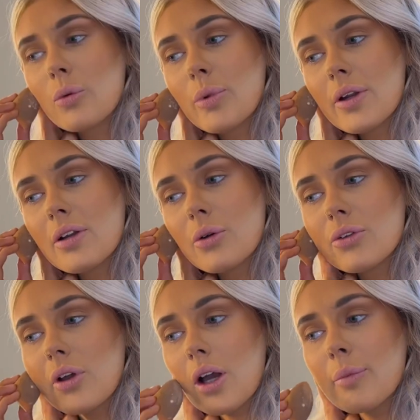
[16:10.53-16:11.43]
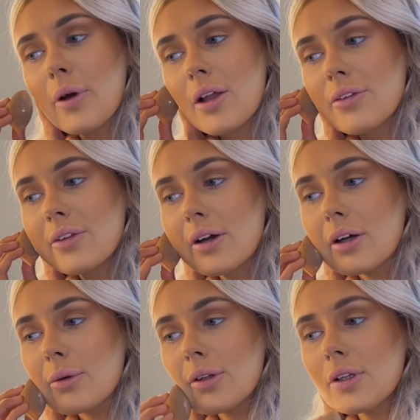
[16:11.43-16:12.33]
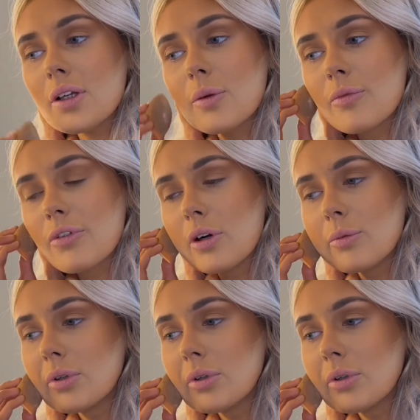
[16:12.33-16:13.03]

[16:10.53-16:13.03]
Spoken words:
bloody little sideburns now, where do they come from?